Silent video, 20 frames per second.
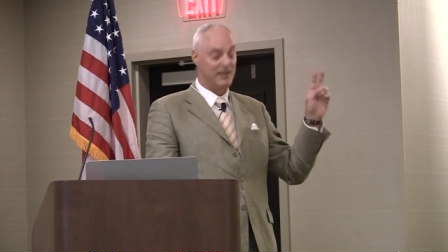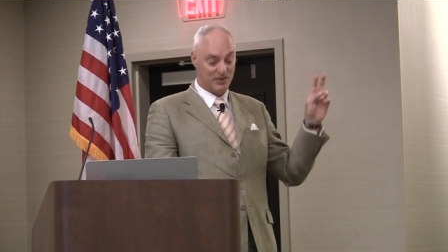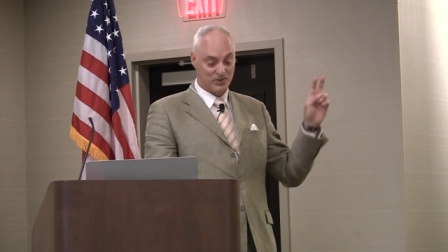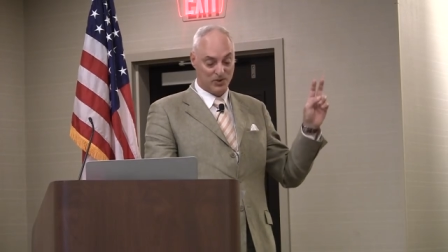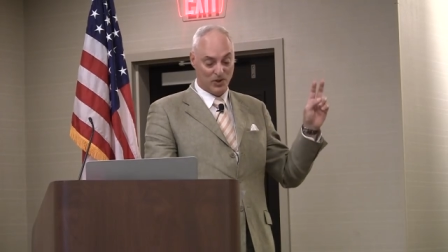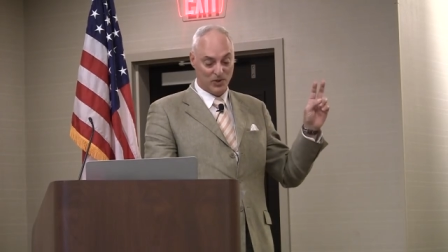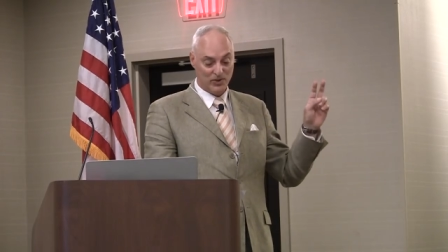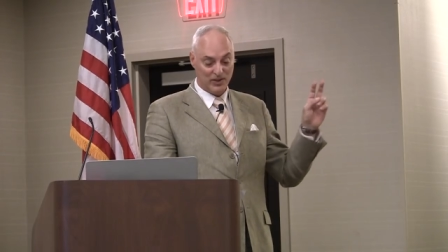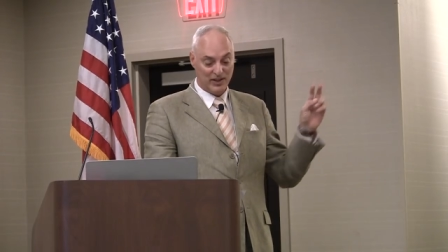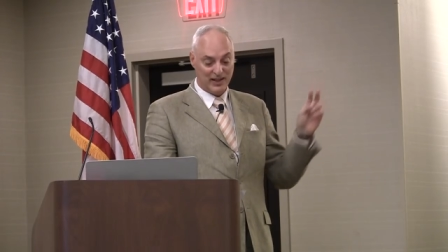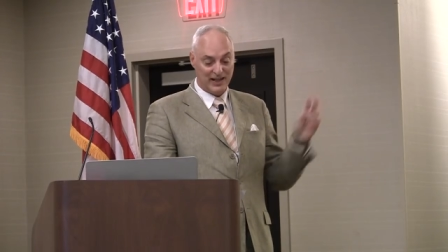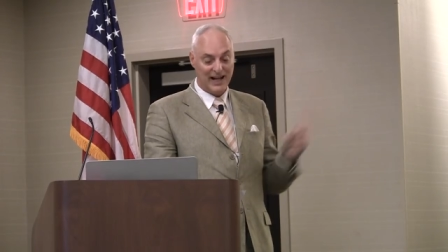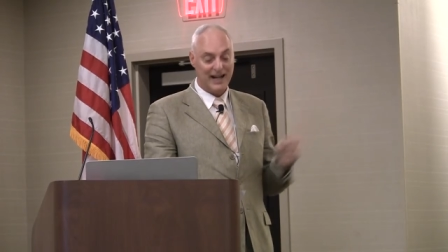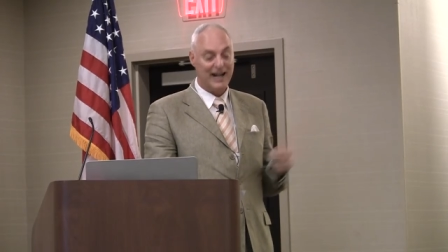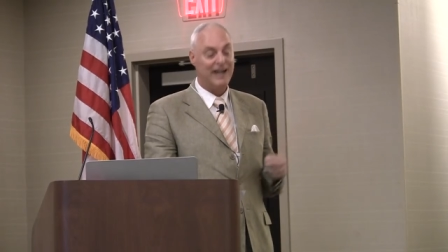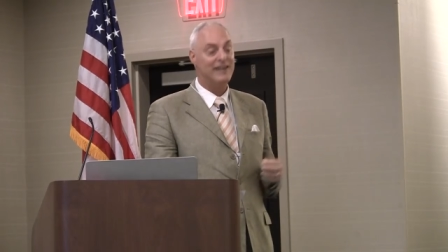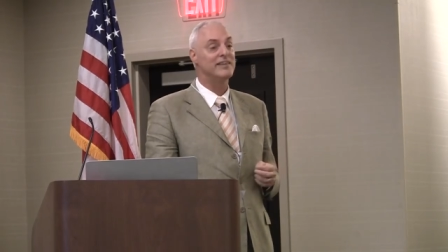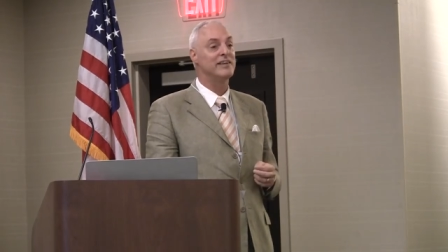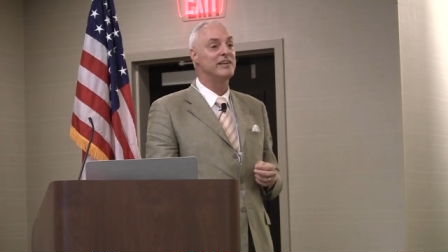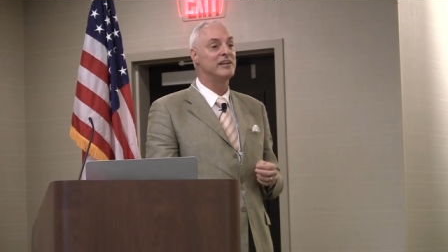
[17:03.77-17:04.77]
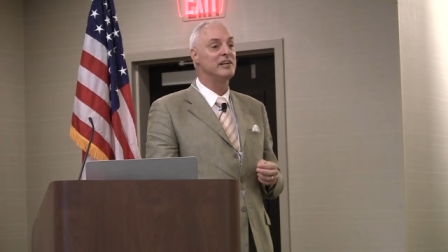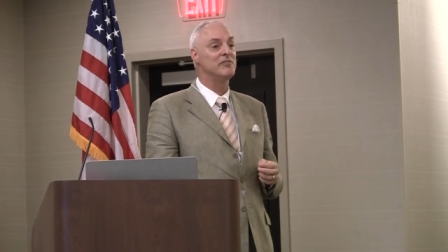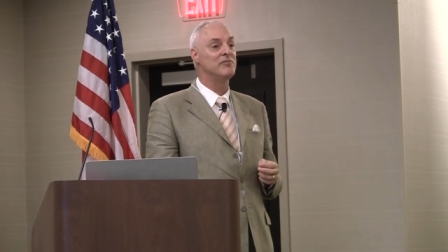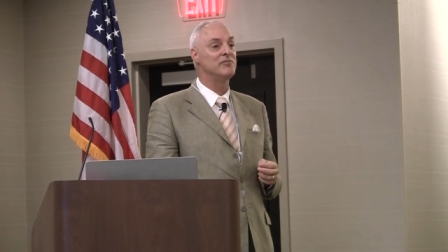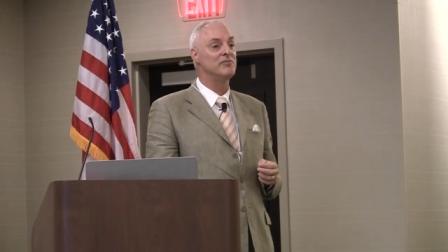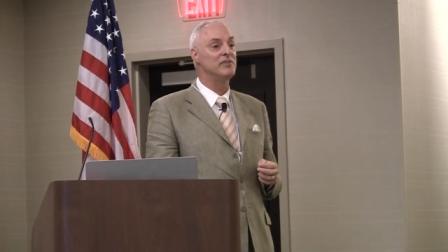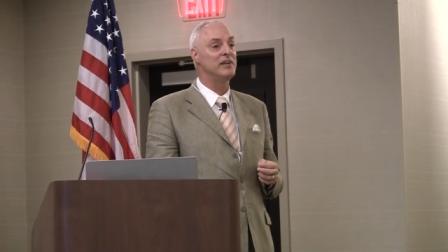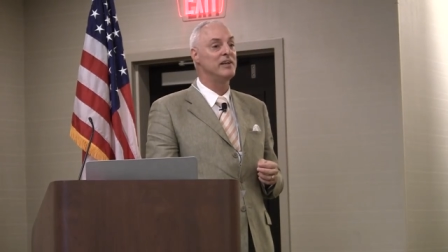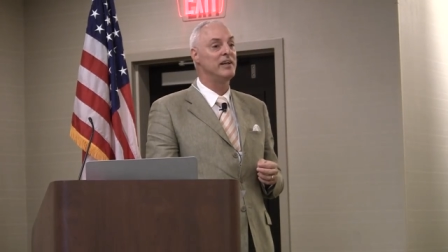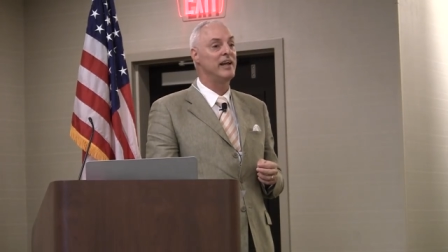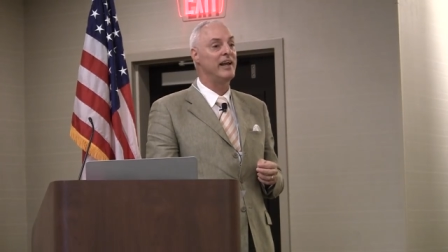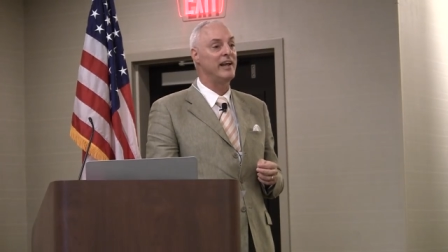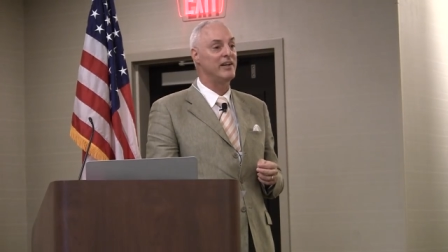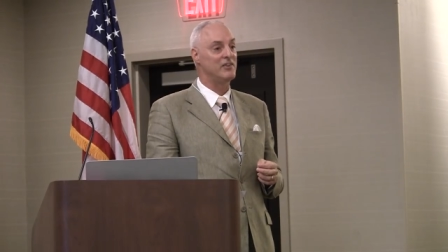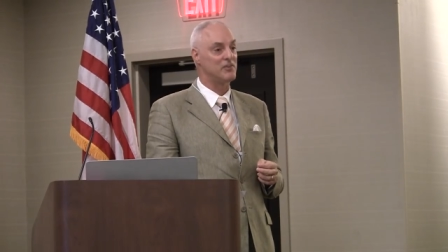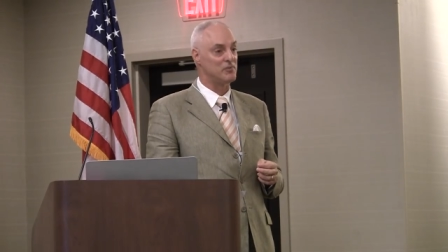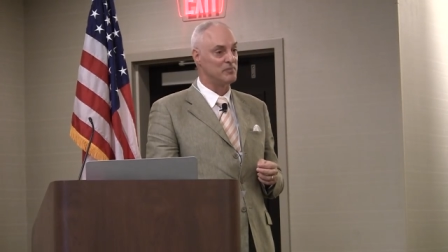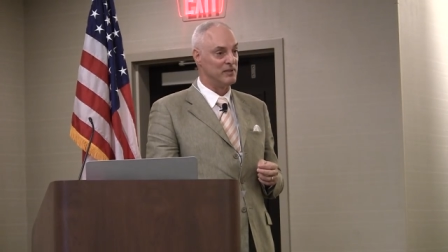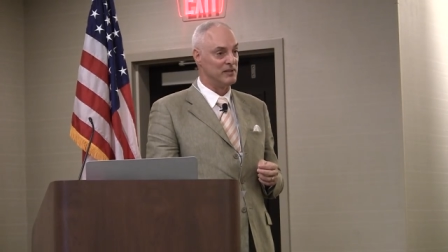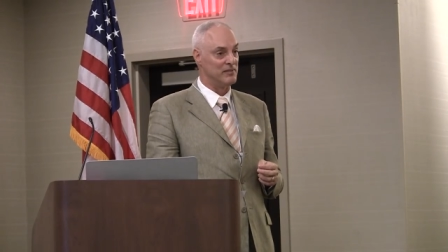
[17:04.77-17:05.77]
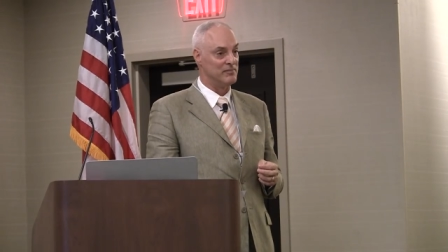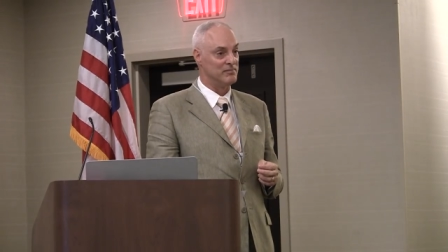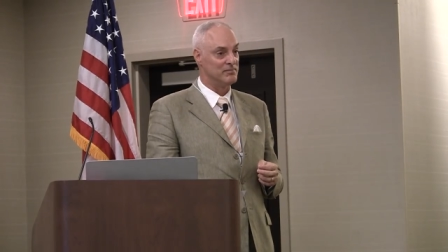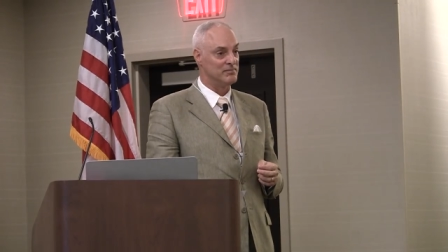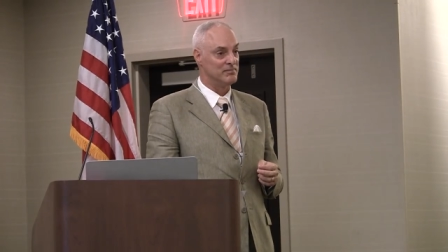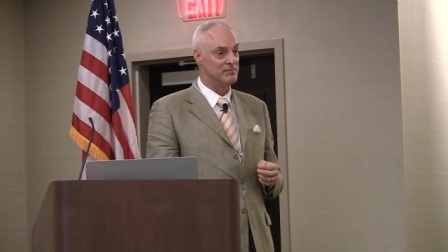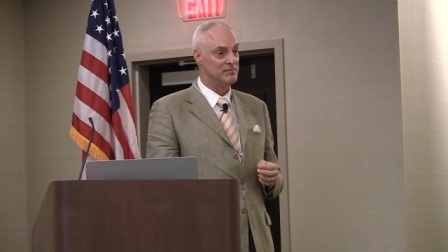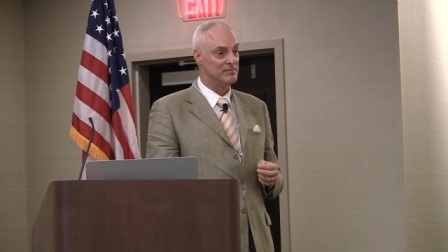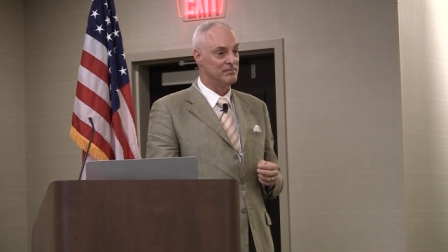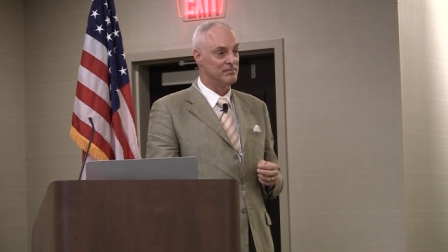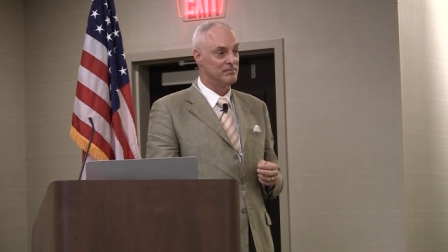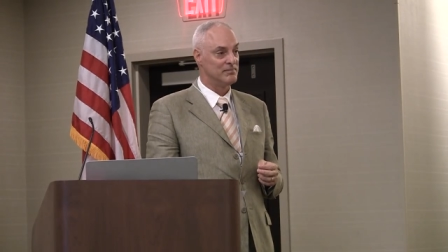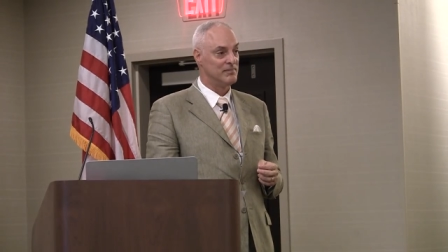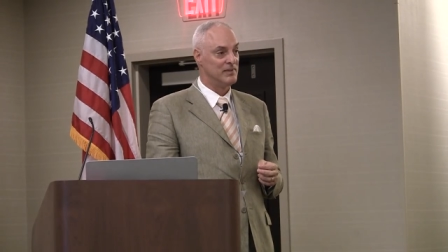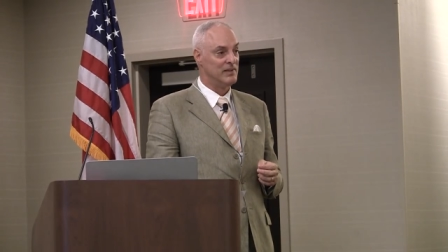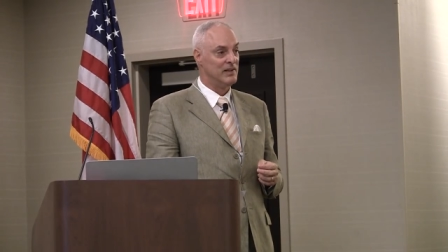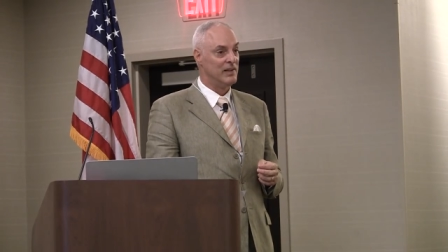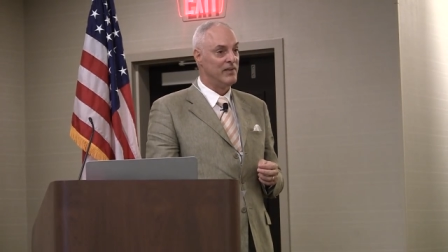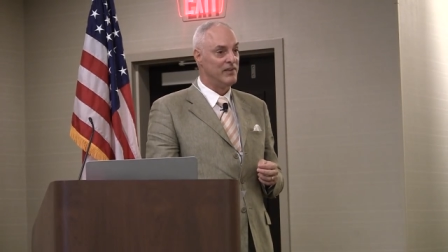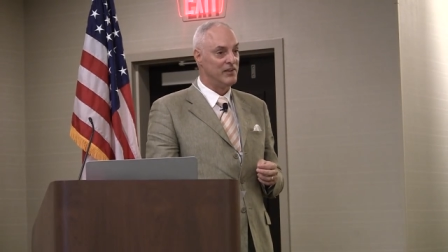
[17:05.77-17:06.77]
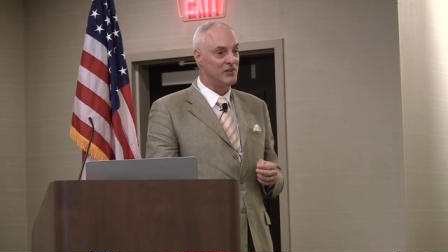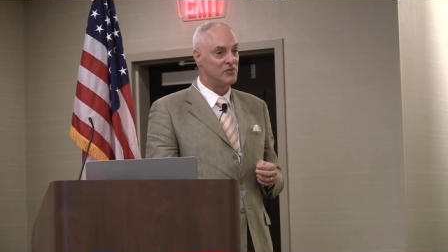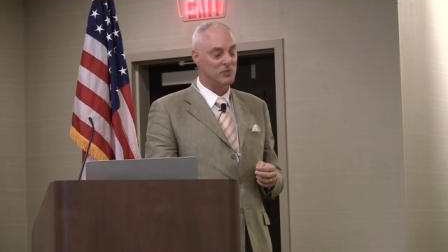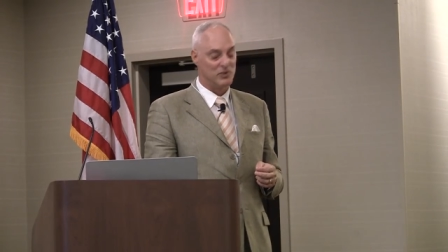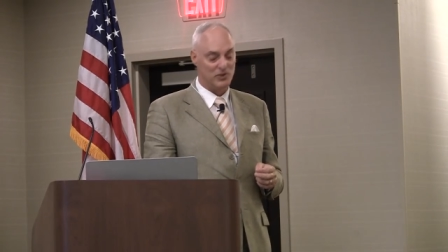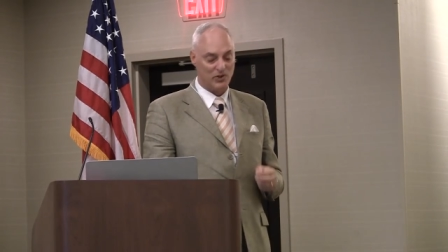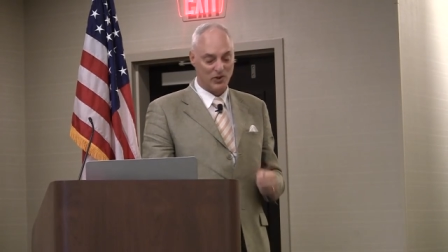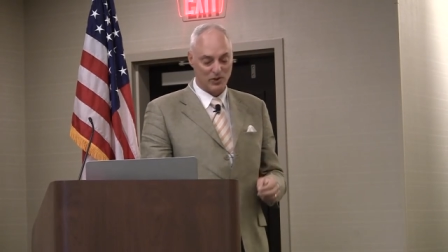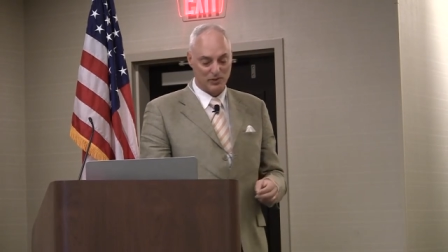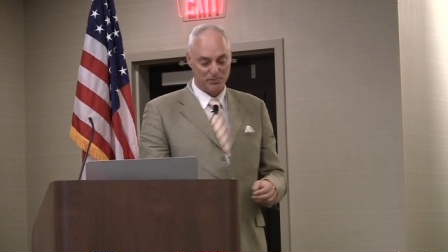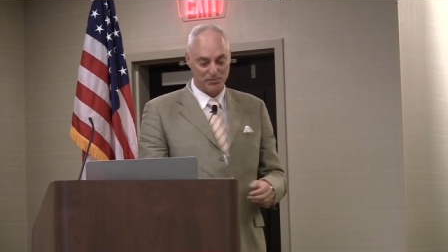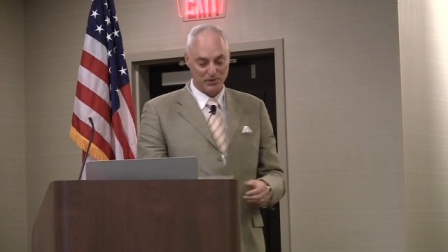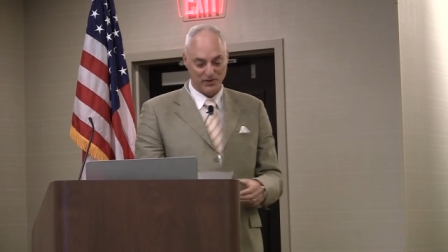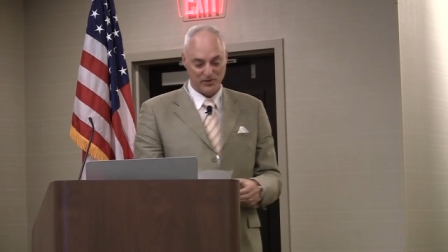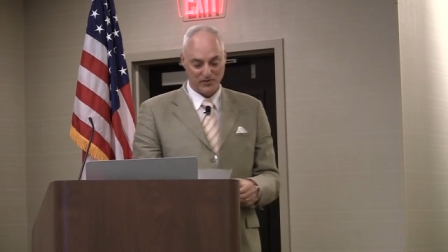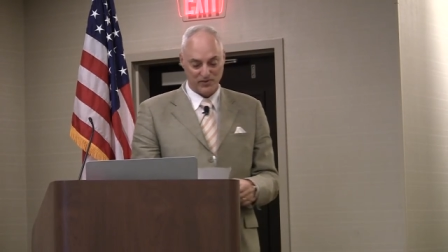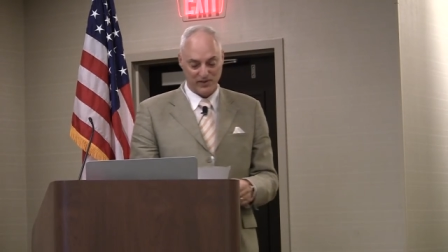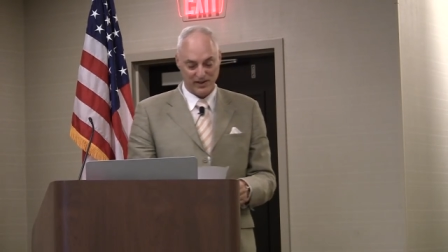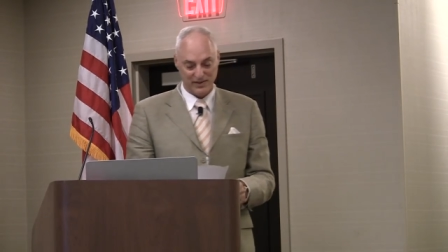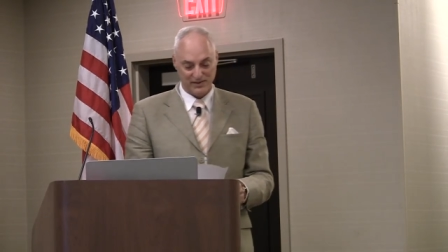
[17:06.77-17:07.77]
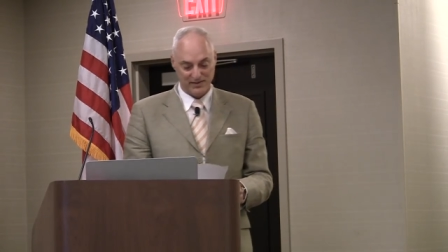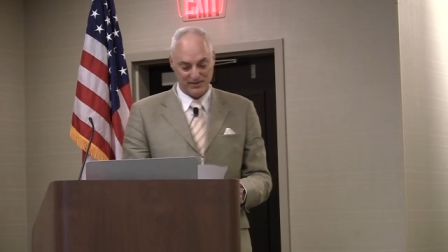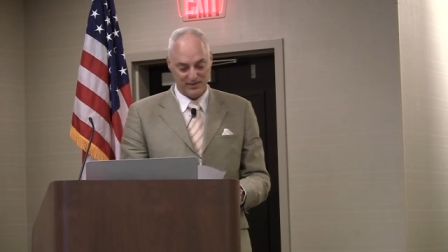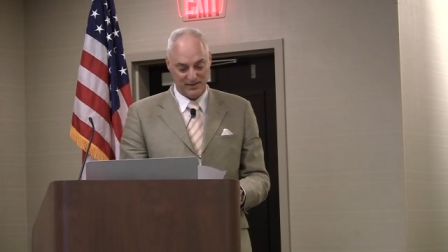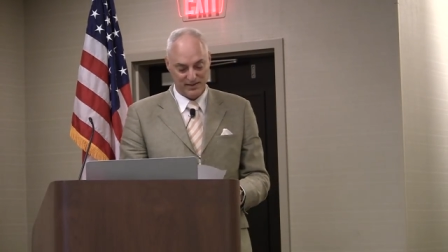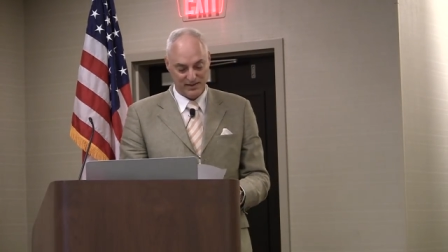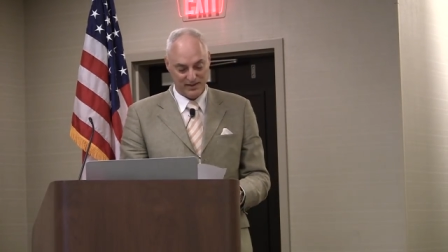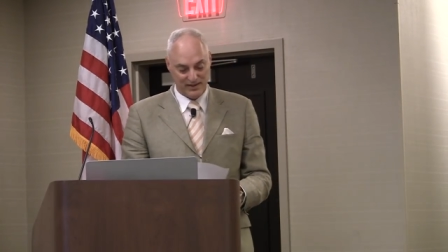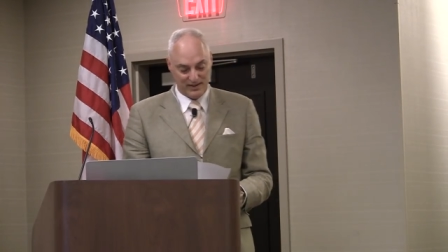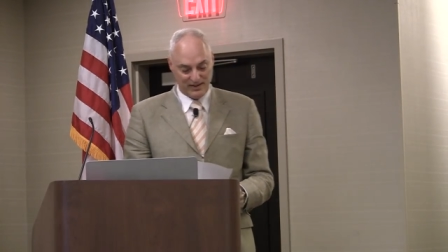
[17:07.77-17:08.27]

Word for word: Quote, cognitive enhancement. This will lower birth rates.